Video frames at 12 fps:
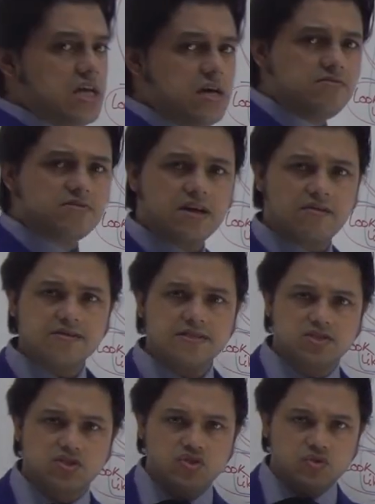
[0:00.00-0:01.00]
if there is
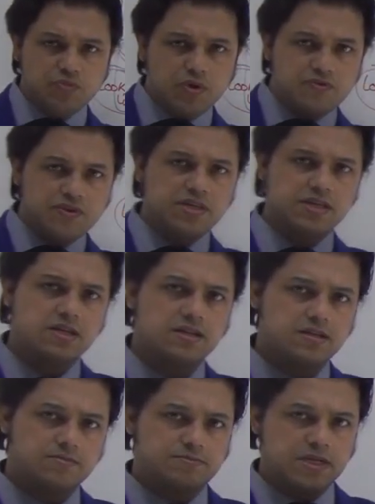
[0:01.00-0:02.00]
a
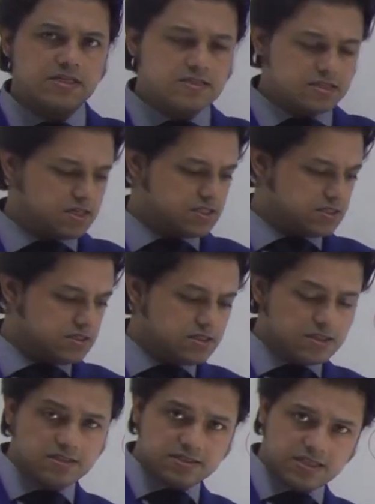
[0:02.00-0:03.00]
superficial blisters
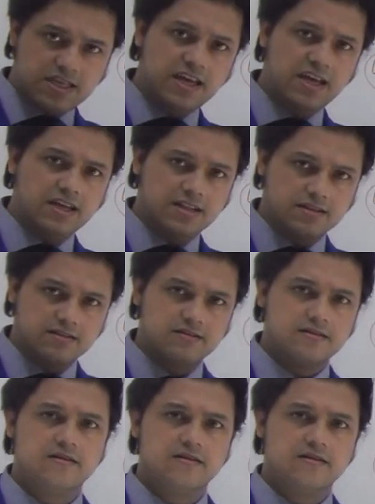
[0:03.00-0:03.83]
in the skin